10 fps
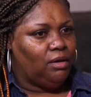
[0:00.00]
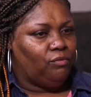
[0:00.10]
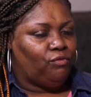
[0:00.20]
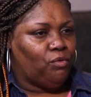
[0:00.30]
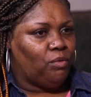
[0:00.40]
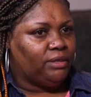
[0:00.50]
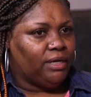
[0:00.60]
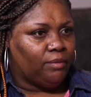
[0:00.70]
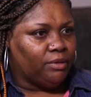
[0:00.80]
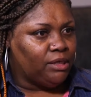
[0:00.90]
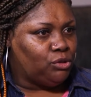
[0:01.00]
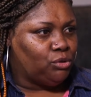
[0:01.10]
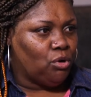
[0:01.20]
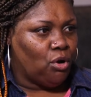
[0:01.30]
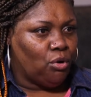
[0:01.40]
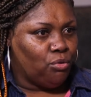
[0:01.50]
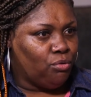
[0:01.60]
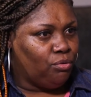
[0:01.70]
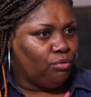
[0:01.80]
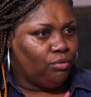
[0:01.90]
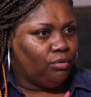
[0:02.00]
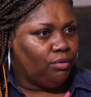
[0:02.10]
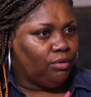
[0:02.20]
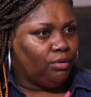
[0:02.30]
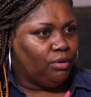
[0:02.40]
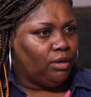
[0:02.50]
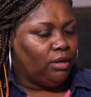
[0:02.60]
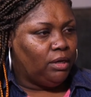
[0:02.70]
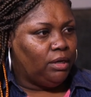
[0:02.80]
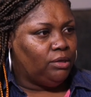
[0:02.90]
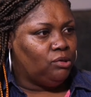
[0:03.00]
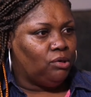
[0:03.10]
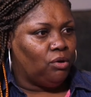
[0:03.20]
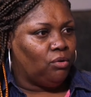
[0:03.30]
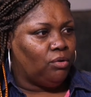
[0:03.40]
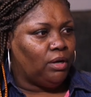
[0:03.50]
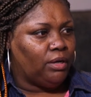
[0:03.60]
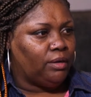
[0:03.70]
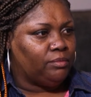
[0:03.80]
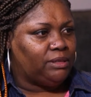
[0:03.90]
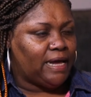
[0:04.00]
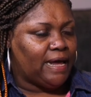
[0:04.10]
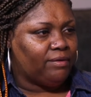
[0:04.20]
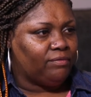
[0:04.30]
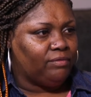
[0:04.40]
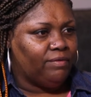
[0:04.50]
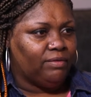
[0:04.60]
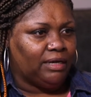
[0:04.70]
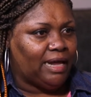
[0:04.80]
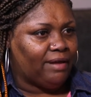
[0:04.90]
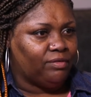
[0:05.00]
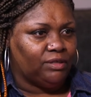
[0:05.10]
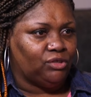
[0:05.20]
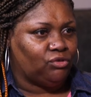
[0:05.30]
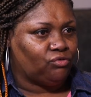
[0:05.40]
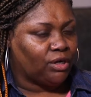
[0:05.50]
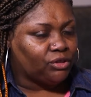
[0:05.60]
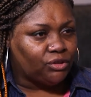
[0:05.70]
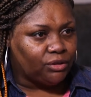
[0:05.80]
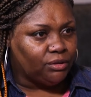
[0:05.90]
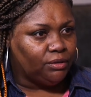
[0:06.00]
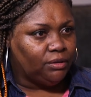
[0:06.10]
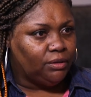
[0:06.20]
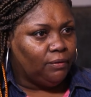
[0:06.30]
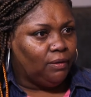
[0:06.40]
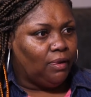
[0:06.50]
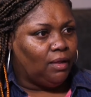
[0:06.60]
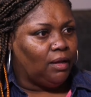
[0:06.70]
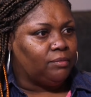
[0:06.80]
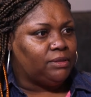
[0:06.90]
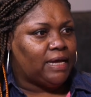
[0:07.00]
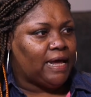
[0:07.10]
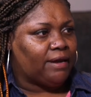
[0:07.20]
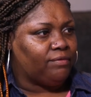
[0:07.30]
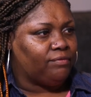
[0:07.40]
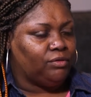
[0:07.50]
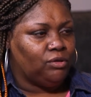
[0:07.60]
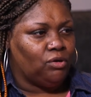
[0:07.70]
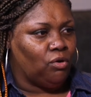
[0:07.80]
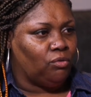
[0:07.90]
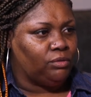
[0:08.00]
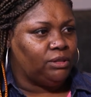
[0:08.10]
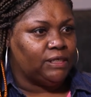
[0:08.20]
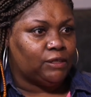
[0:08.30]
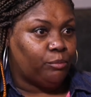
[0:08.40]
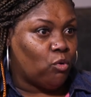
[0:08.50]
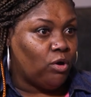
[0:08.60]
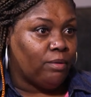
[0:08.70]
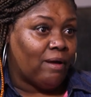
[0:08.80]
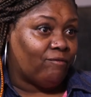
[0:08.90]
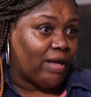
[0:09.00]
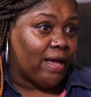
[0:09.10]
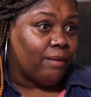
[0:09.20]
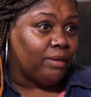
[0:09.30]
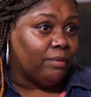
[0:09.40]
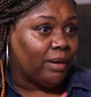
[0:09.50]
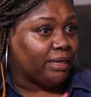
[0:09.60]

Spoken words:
For one thing, I'm getting too old, you know, and I'm tired of living a life of destruction. I'm tired of, you know, disappointing my family, my